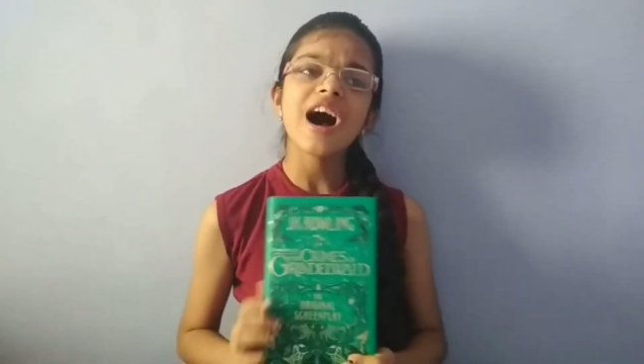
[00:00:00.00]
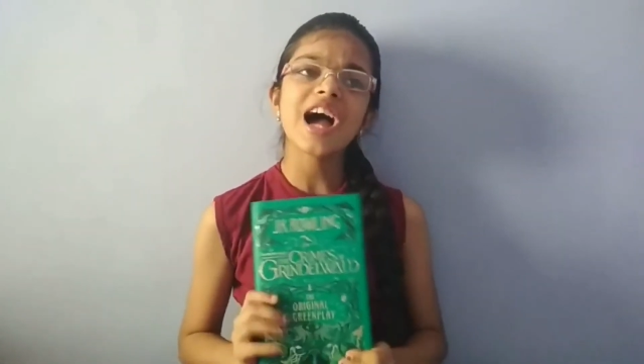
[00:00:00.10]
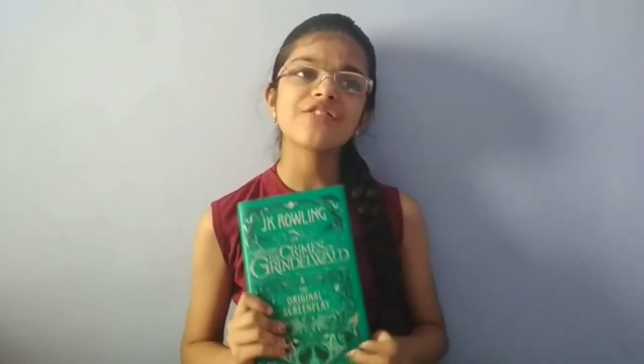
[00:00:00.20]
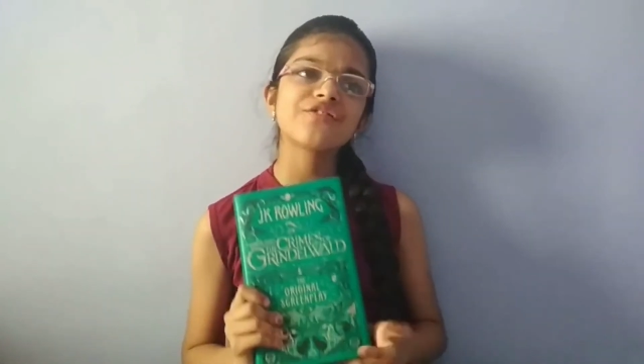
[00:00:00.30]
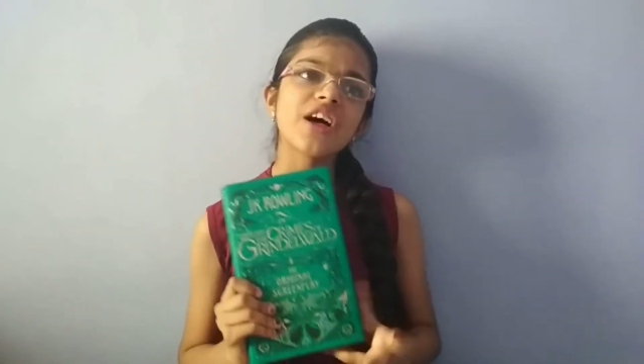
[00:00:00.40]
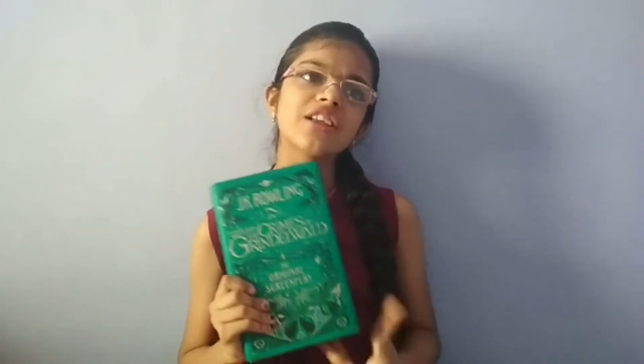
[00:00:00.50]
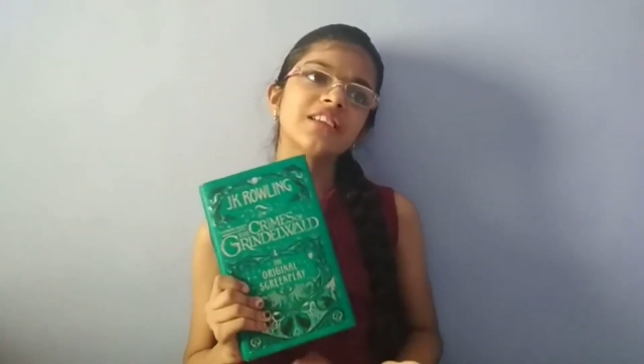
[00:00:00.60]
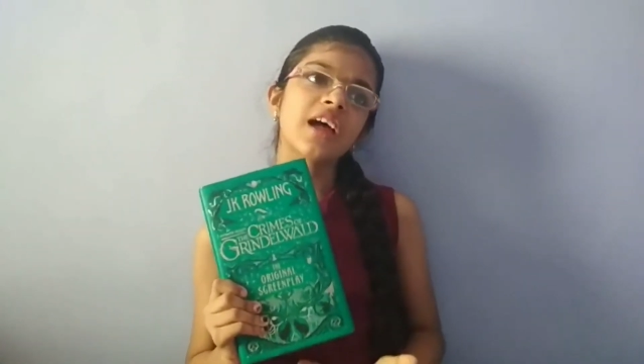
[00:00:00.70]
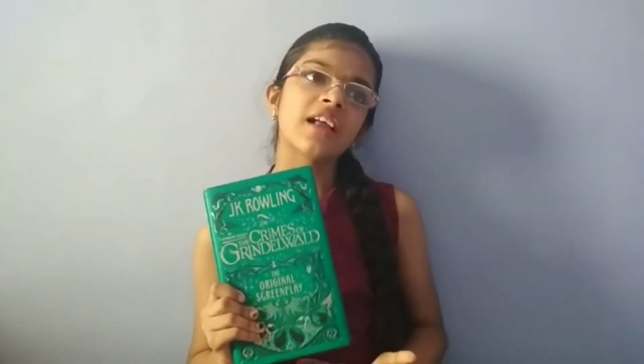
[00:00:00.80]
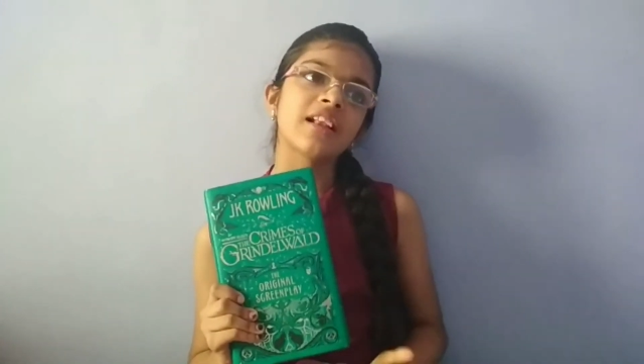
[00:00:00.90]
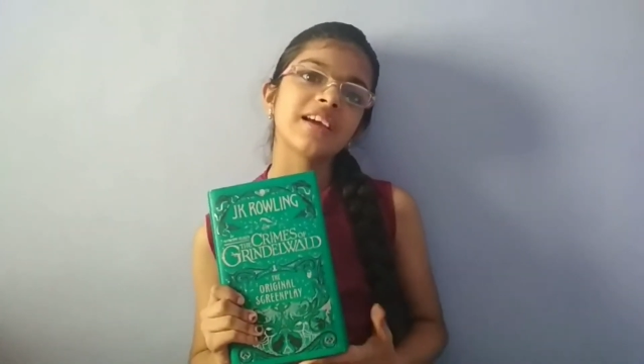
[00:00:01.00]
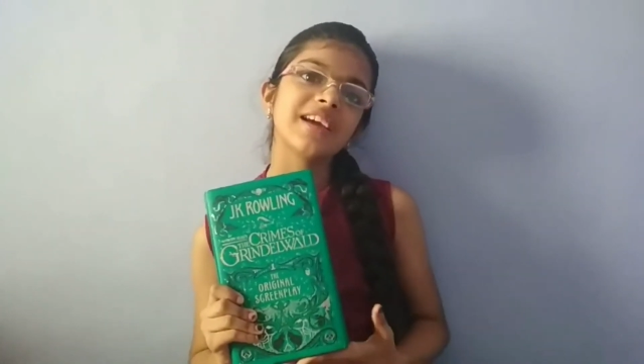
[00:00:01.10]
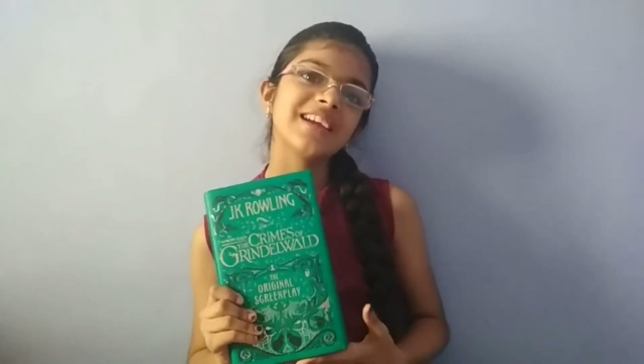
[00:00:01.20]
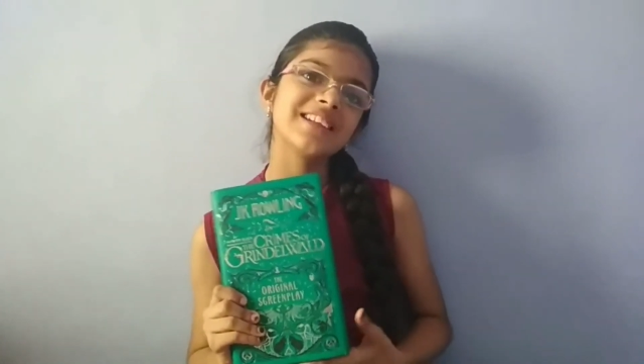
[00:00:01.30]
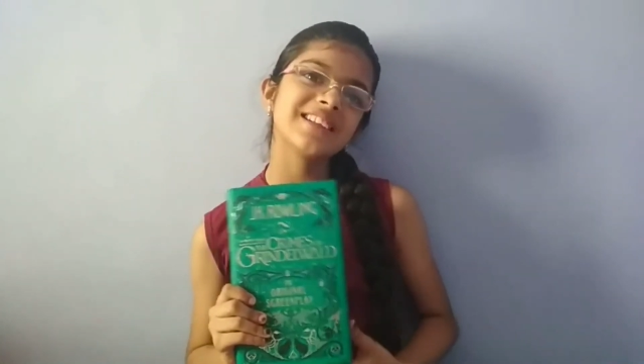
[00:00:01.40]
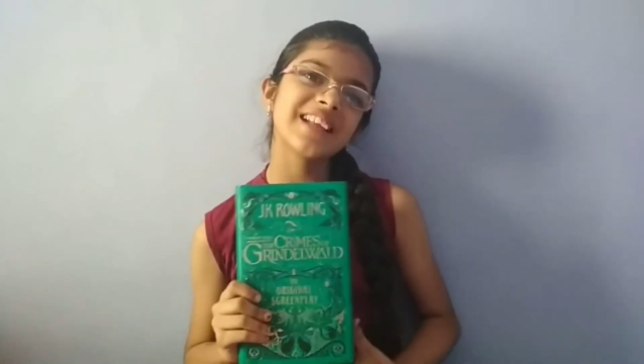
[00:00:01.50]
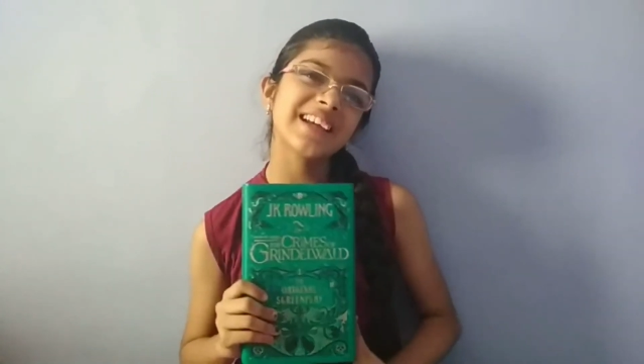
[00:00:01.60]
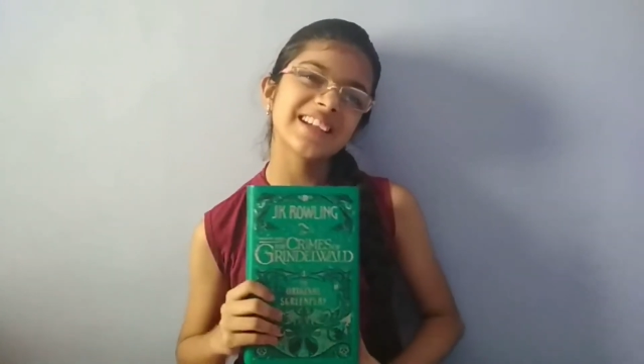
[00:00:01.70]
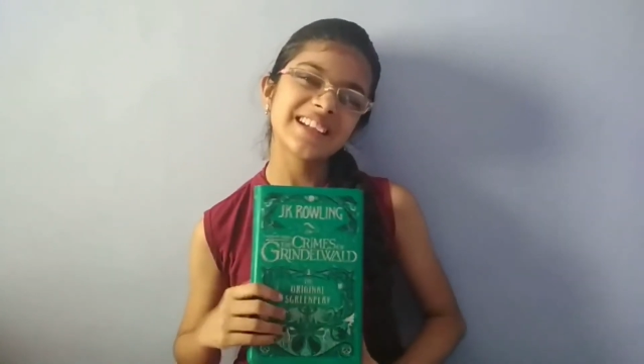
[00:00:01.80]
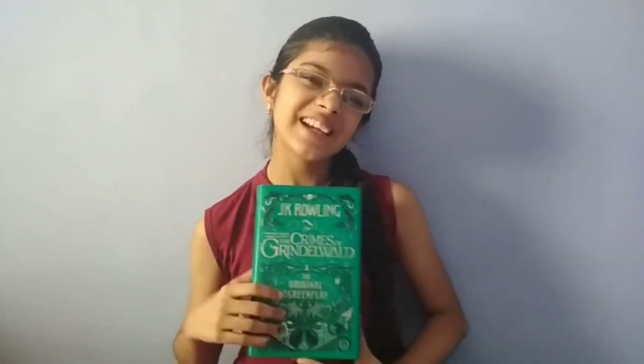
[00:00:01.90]
I felt that it
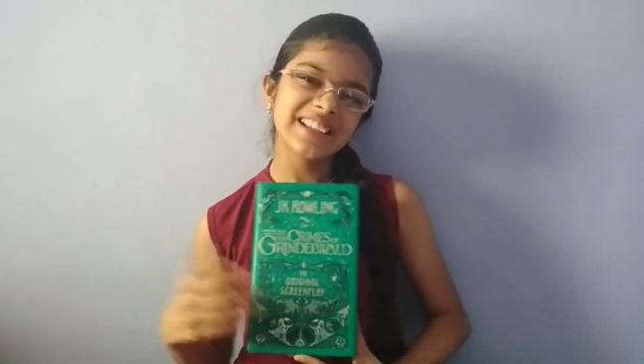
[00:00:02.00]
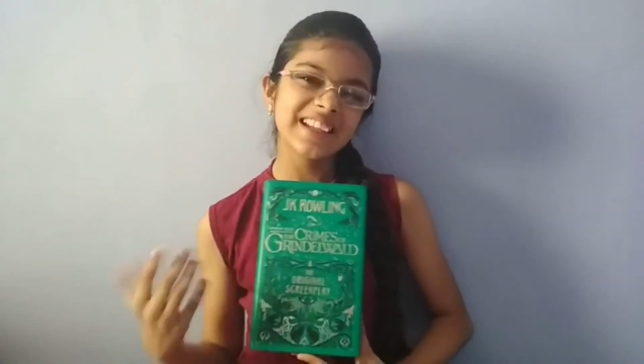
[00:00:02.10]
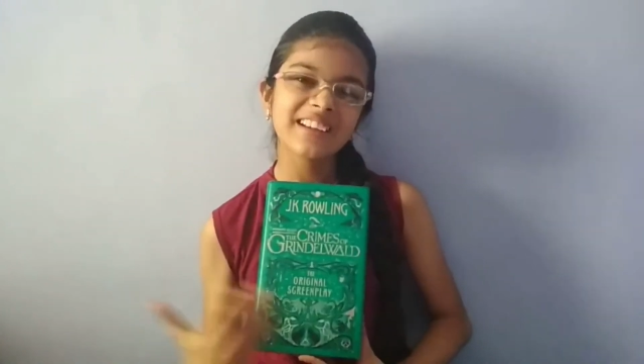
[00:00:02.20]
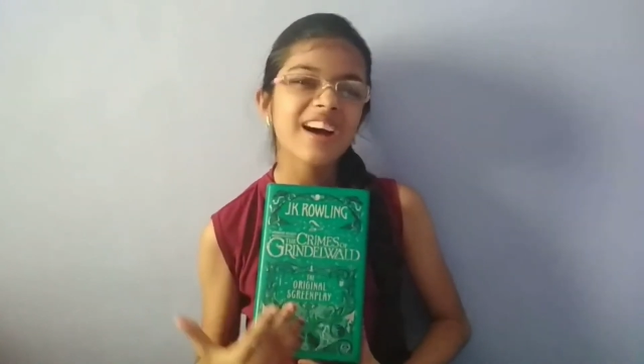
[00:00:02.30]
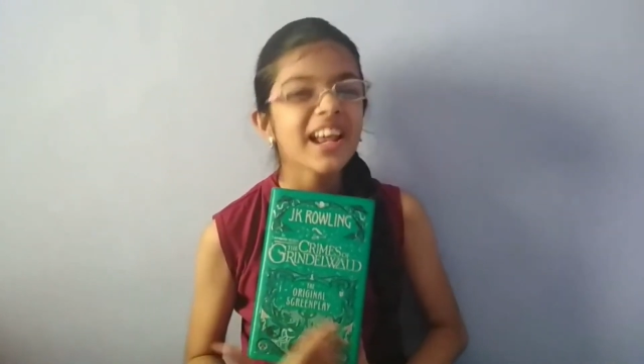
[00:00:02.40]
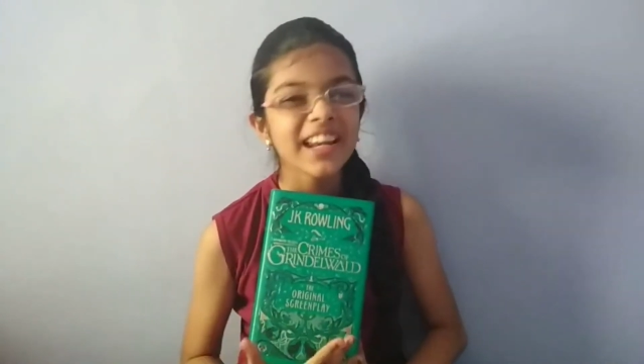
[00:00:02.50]
didn't